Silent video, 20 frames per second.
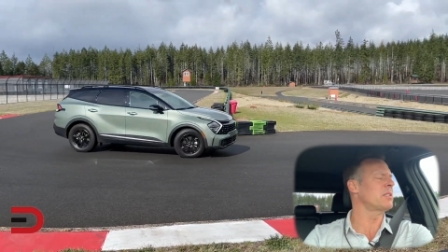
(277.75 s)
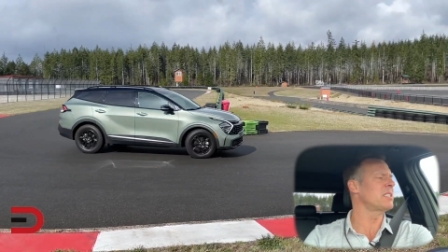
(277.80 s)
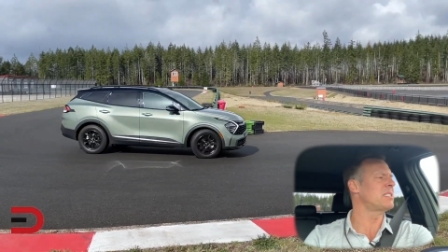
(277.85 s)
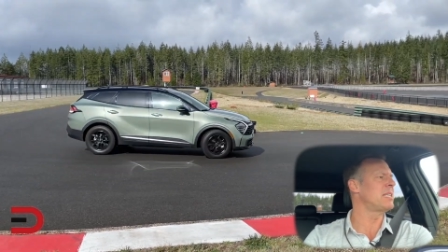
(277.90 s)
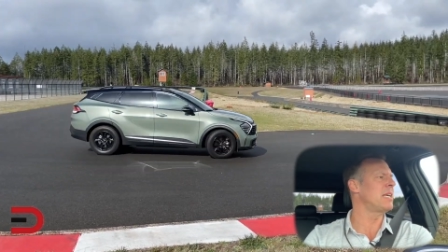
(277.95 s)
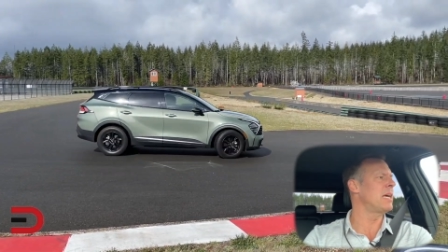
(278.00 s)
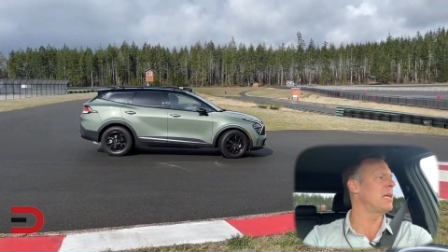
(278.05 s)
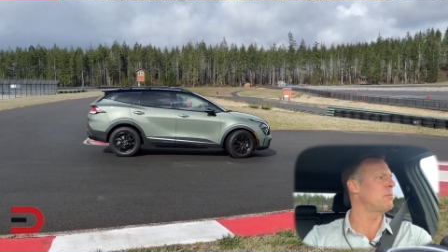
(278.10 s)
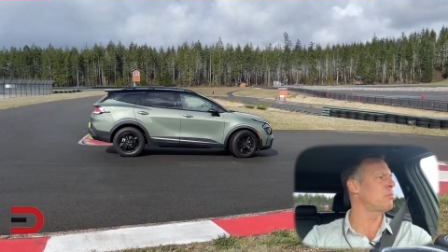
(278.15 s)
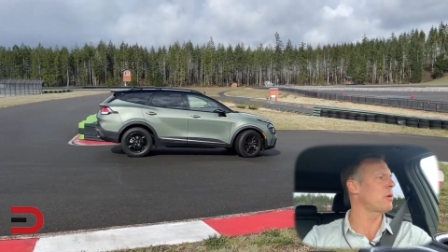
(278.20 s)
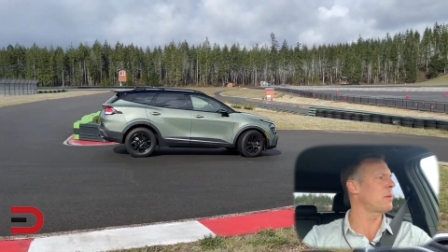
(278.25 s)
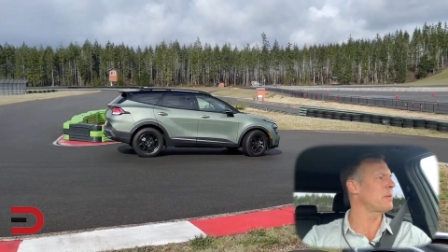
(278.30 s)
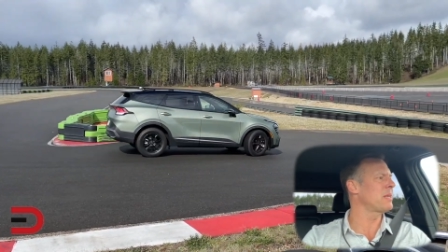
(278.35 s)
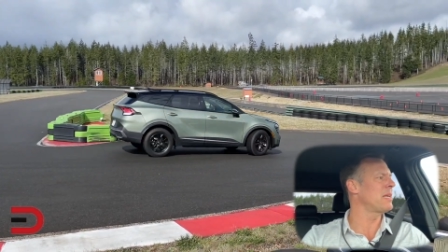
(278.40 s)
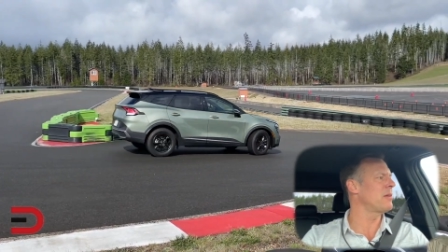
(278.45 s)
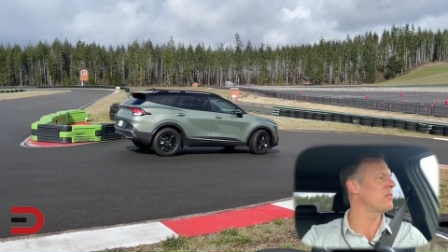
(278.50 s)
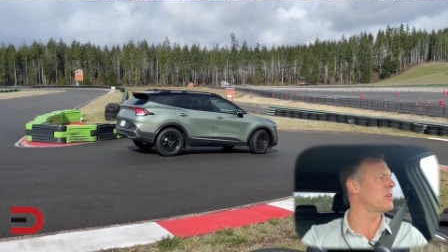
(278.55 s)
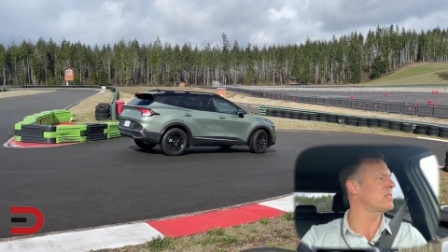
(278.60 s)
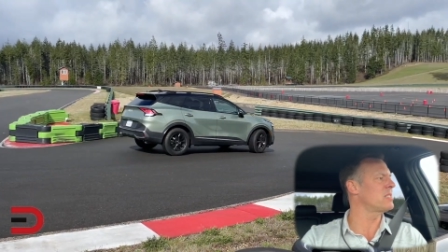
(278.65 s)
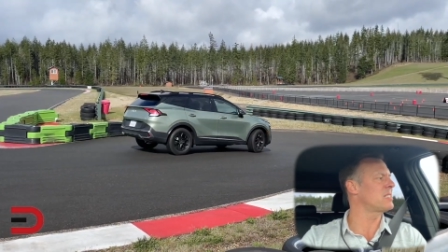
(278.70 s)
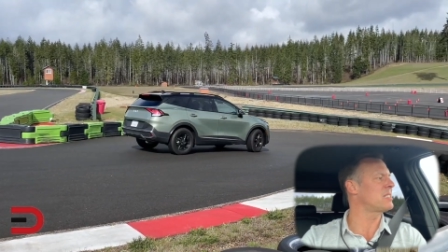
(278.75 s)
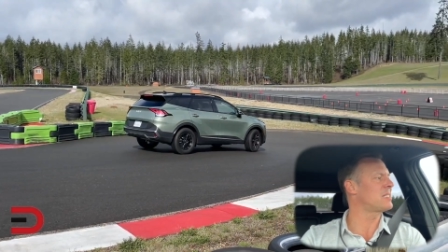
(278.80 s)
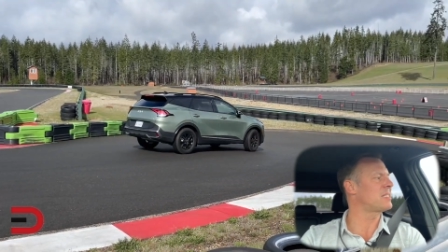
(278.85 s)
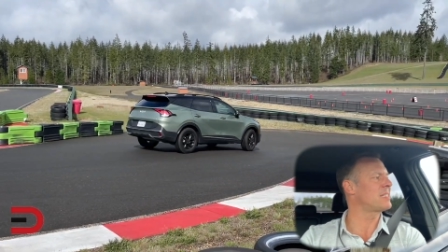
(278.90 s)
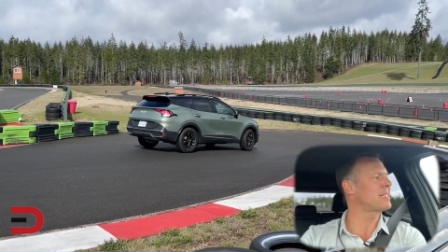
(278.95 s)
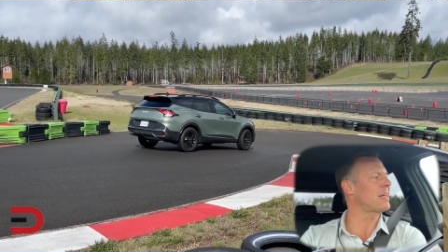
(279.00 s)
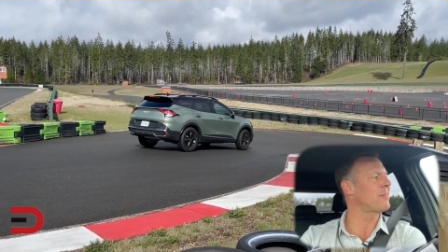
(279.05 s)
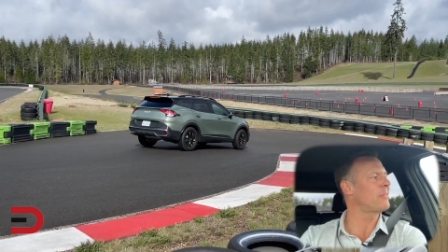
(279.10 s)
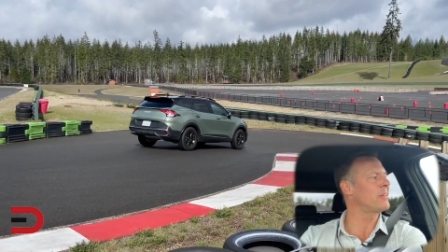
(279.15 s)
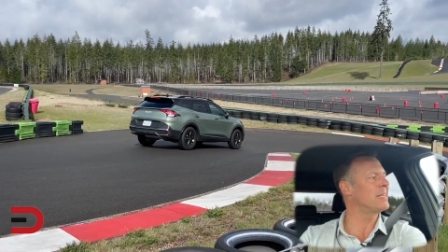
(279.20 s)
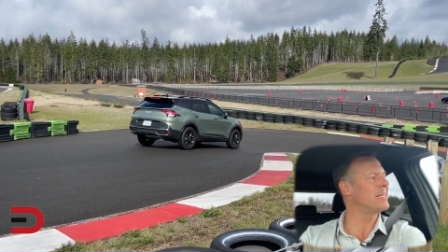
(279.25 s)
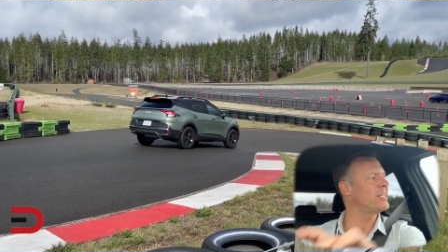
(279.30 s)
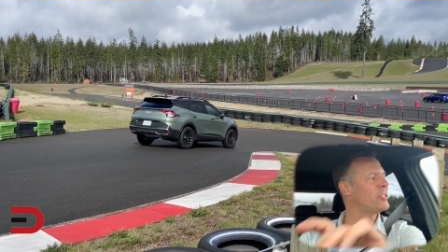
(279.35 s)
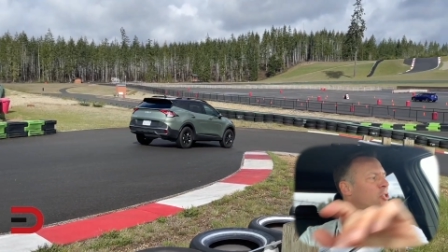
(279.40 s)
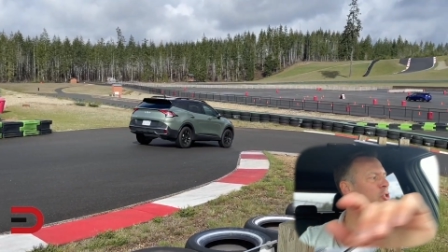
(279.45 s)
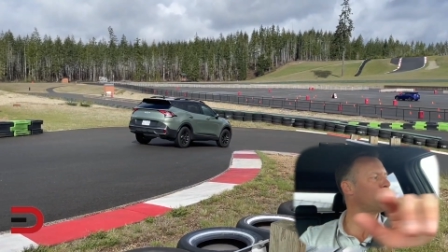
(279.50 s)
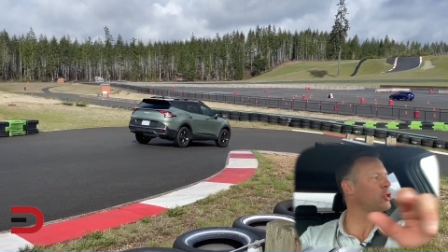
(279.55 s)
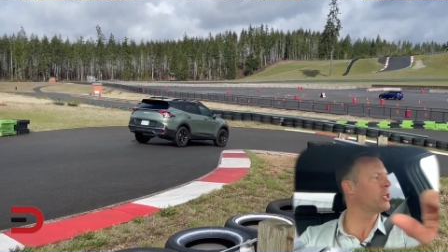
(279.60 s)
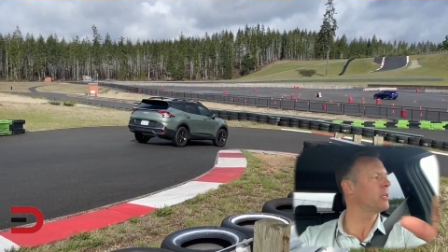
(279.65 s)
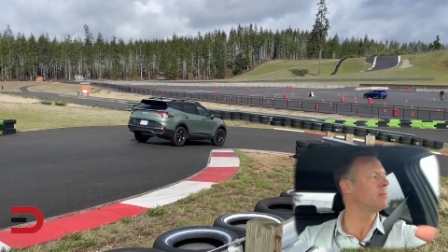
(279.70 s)
to 10, probably give it a
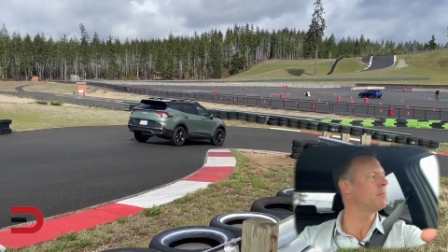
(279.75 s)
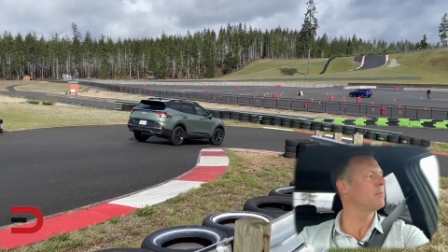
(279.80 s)
7-ish.